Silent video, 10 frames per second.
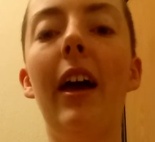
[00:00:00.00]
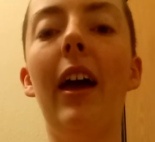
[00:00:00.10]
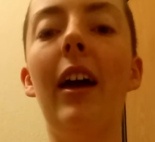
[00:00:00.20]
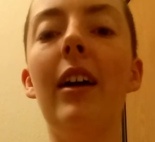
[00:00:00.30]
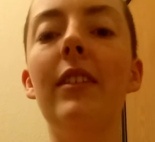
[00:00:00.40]

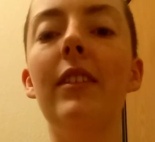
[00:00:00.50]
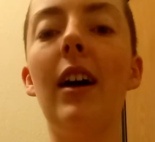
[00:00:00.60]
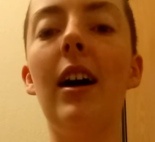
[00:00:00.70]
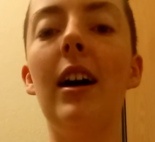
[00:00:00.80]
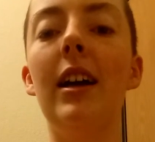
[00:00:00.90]
And
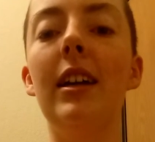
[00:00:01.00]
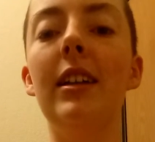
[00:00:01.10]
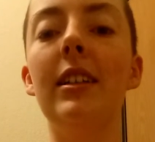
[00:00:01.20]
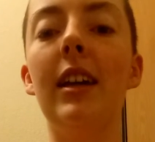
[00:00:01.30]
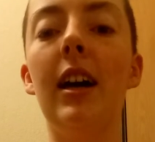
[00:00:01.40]
I
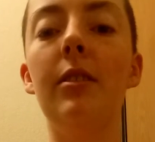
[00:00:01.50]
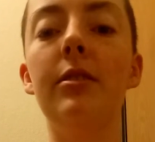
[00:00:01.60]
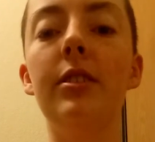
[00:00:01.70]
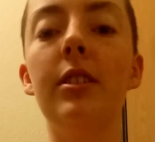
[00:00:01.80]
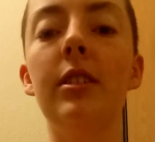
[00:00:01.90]

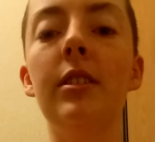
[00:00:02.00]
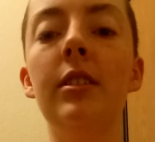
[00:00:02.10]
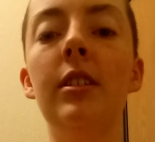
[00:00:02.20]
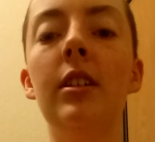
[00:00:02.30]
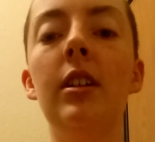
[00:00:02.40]
encounter
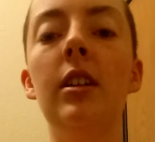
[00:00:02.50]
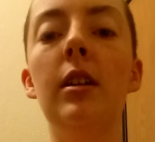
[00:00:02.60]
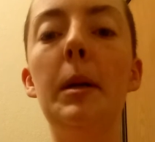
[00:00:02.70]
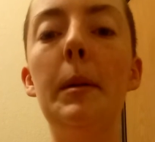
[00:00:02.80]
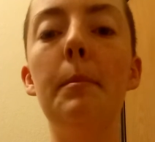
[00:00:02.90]

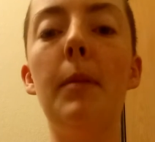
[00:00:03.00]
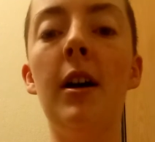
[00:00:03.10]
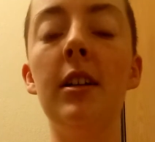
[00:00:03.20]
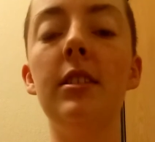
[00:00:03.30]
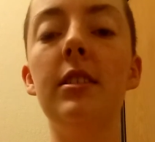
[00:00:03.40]

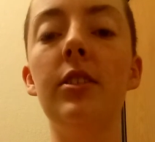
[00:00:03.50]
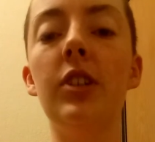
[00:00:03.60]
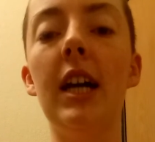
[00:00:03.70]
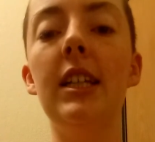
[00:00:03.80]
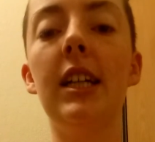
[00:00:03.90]
parts that
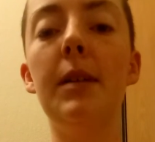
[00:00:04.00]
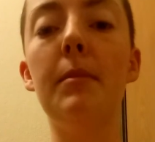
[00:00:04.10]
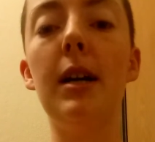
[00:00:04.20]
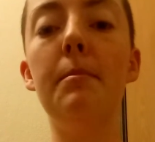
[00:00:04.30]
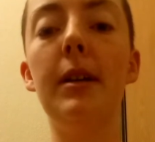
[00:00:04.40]
try to
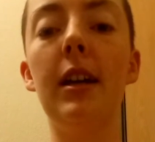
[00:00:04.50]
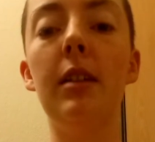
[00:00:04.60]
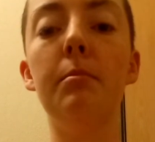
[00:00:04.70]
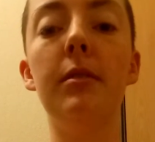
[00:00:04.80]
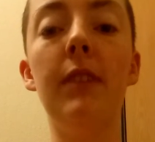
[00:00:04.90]
come up
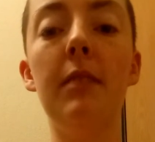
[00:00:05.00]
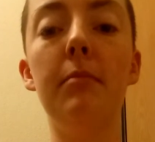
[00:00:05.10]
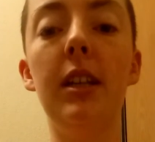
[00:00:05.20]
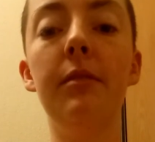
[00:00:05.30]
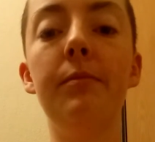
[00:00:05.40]
and prevent
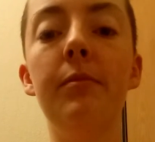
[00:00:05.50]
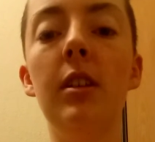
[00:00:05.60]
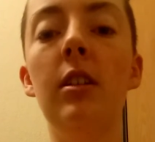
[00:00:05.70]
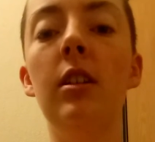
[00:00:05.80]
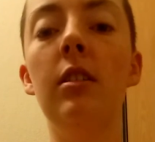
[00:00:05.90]
me
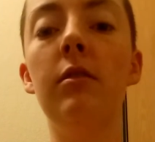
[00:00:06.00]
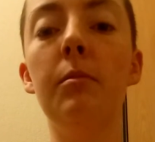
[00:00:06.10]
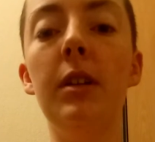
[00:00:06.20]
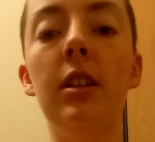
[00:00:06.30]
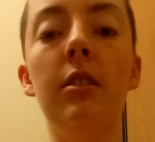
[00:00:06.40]

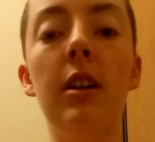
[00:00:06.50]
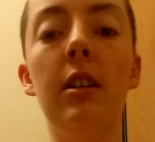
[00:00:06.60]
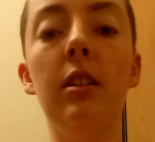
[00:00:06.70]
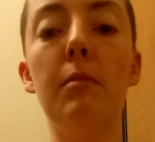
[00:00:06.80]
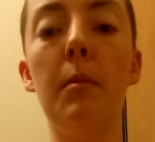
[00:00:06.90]
from
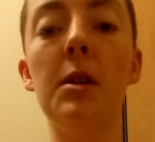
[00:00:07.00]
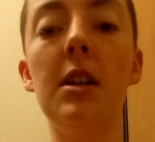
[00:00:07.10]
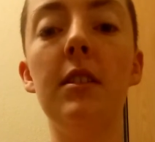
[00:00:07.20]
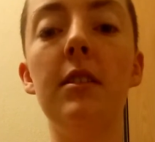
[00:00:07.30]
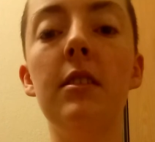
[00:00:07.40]
integrating the
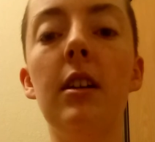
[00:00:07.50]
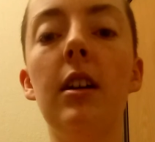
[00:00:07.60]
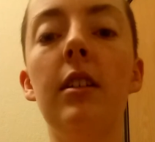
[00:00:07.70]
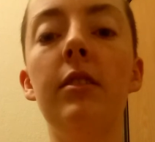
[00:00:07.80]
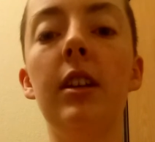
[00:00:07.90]
memories.
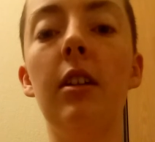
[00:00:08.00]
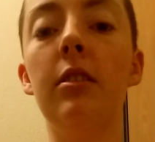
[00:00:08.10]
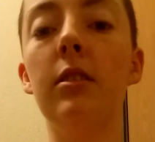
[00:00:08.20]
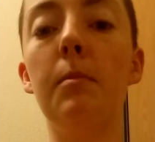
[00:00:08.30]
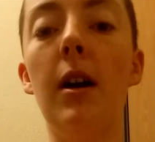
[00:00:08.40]
I've
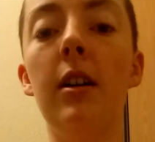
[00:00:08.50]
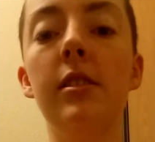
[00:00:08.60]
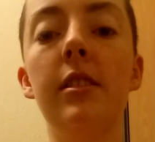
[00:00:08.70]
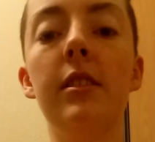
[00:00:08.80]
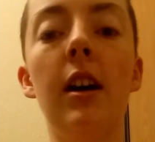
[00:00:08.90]
encountered
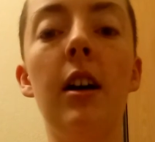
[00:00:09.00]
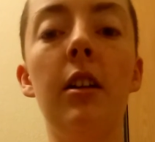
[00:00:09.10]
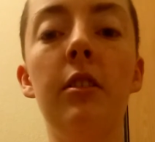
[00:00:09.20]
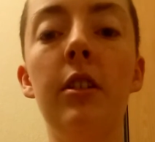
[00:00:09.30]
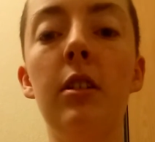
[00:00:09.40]
parts that
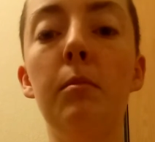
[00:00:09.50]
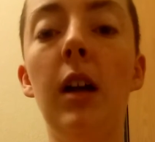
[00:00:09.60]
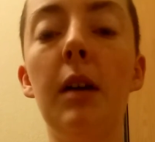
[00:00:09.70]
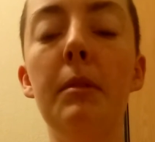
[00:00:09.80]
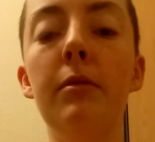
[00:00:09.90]
are there to
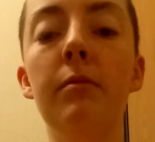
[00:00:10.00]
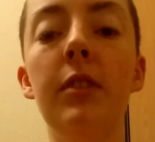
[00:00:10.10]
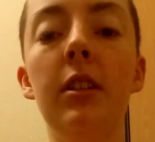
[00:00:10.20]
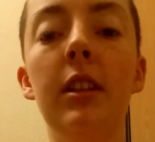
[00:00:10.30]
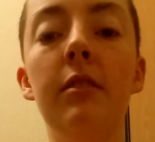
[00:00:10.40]
block me from
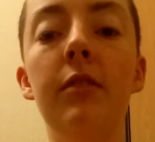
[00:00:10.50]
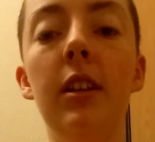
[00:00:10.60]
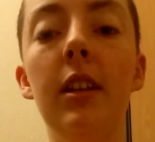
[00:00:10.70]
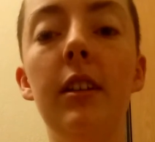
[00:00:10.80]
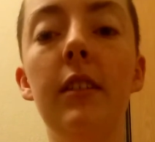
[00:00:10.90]
feeling the
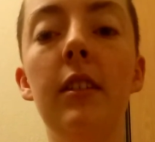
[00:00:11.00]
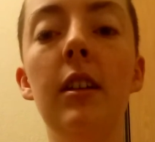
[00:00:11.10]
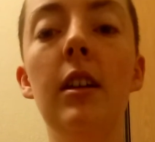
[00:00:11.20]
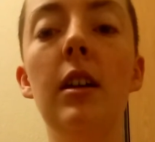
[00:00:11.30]
feelings,